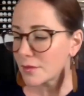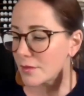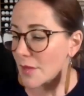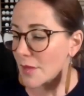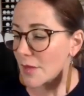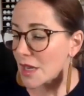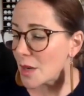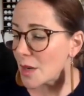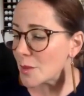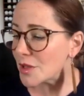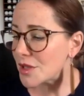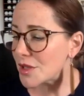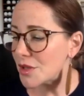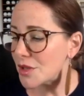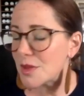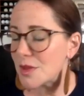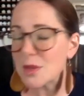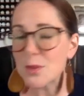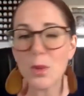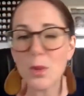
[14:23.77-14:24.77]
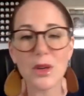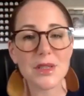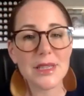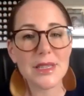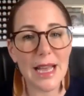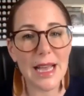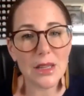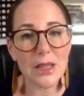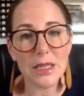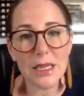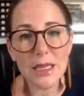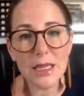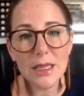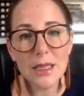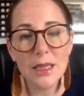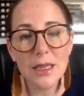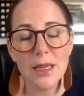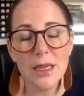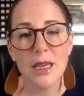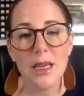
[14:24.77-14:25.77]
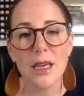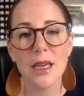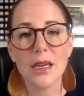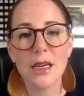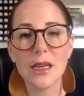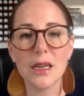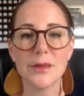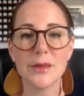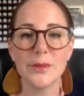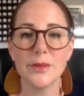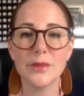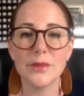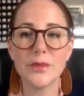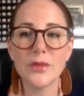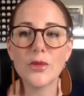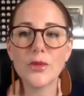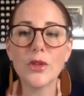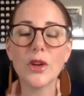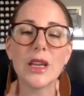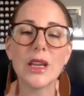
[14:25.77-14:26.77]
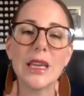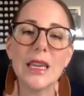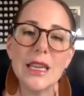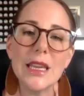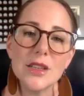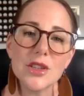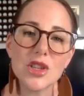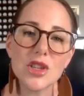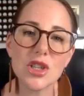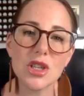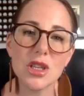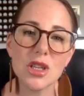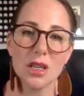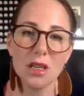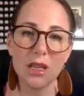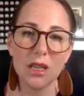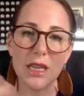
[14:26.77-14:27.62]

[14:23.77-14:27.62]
Number two is personality. For each